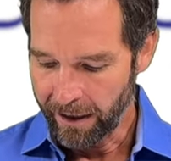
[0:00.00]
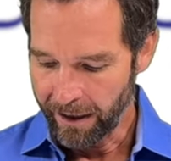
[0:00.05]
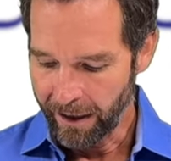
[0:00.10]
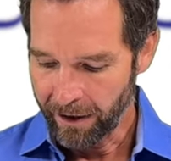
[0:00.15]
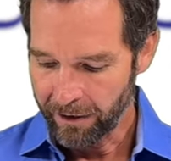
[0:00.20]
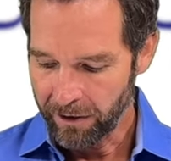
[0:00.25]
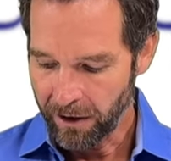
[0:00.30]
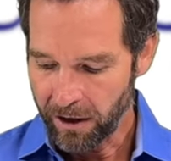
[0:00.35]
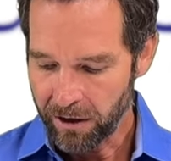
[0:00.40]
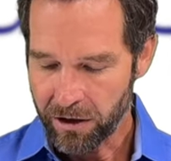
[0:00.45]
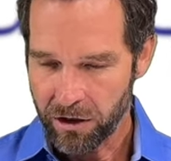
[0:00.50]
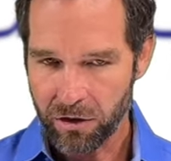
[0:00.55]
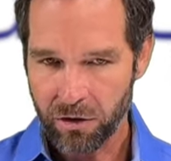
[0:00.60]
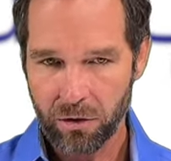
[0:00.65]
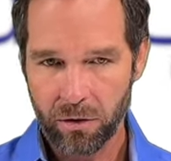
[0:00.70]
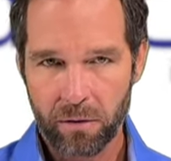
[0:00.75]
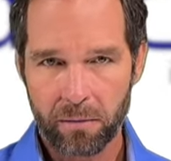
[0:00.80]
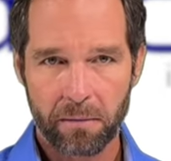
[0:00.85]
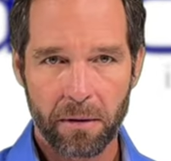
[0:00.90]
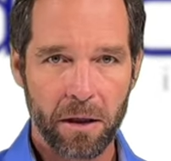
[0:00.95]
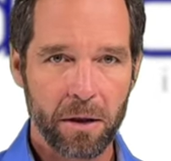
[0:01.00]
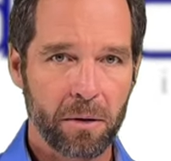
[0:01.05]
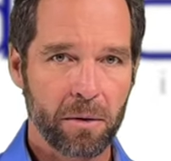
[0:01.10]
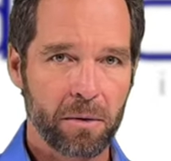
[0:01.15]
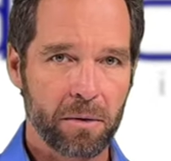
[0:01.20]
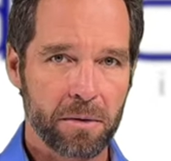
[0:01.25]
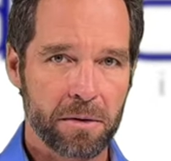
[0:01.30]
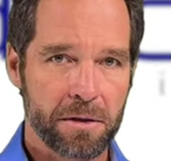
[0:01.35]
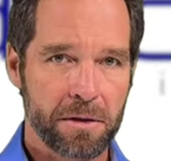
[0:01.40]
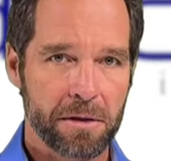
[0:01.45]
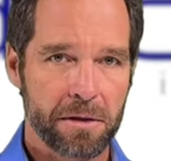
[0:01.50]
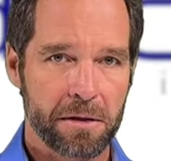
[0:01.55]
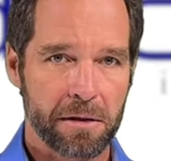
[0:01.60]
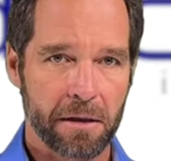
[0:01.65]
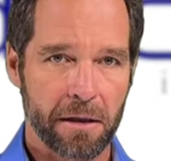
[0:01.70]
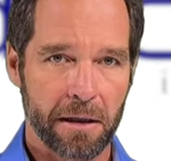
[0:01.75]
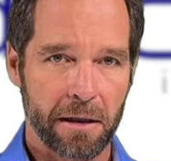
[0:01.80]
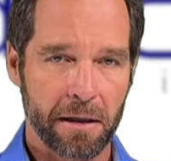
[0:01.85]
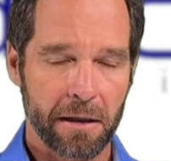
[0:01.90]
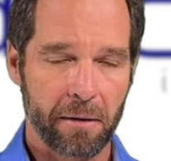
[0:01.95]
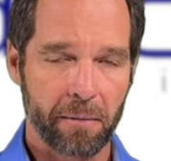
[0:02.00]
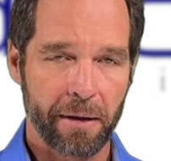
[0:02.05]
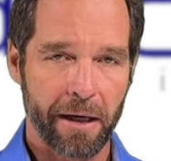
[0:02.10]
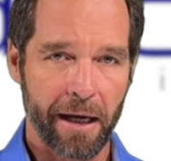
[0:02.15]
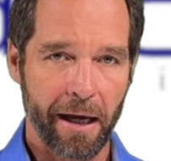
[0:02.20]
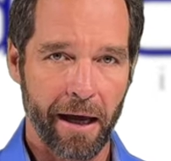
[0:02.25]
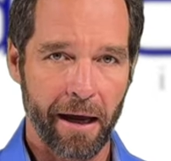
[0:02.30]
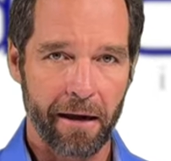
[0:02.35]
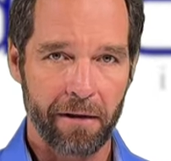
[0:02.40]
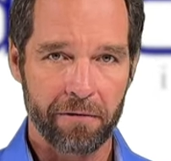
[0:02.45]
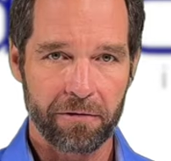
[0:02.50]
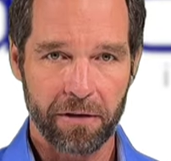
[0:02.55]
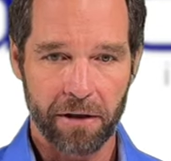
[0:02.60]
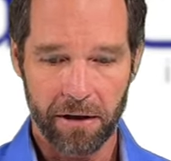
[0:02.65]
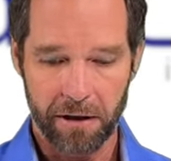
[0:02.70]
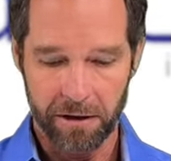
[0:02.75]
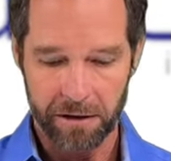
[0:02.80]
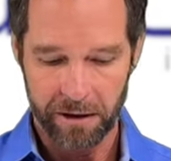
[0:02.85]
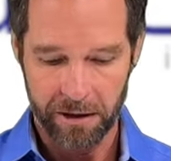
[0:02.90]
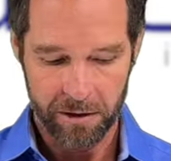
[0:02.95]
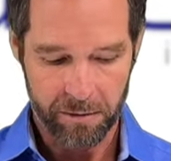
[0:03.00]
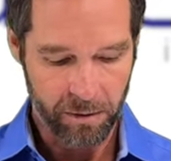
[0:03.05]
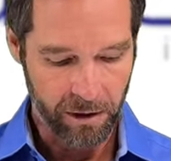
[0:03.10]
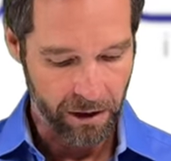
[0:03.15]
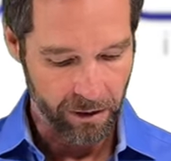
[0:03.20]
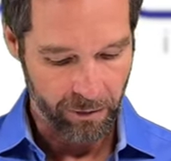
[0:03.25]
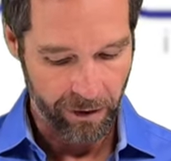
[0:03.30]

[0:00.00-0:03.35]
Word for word: now there are two modes uh, that we have on this player.